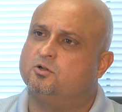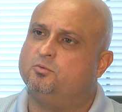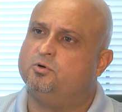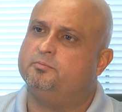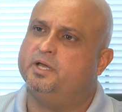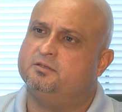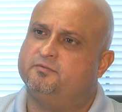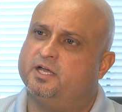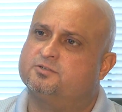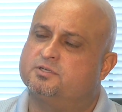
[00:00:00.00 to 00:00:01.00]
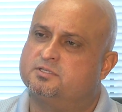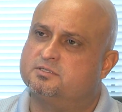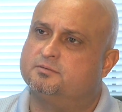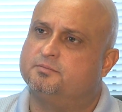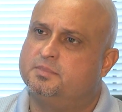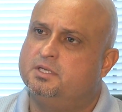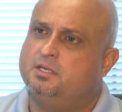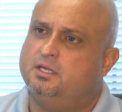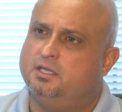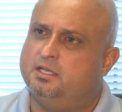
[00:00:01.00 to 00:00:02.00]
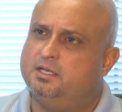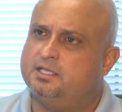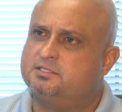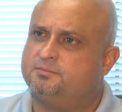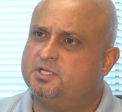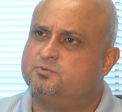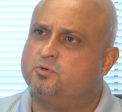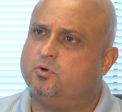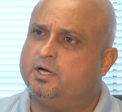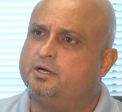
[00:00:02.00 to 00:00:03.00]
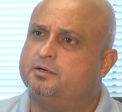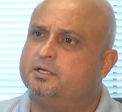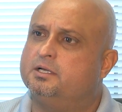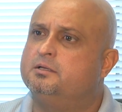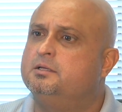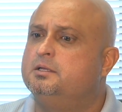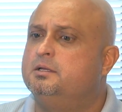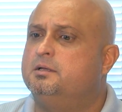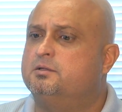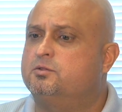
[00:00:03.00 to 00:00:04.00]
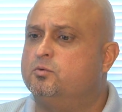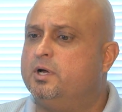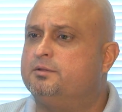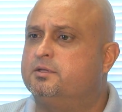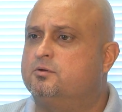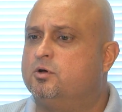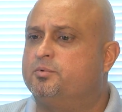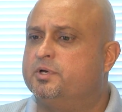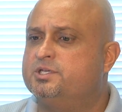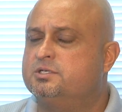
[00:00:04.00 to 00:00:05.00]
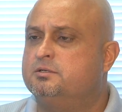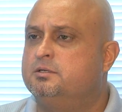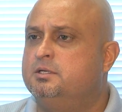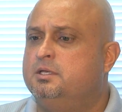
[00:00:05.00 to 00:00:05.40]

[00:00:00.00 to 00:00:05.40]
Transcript: is Global Manufacturing System and that's something that's required uh, throughout the corporation.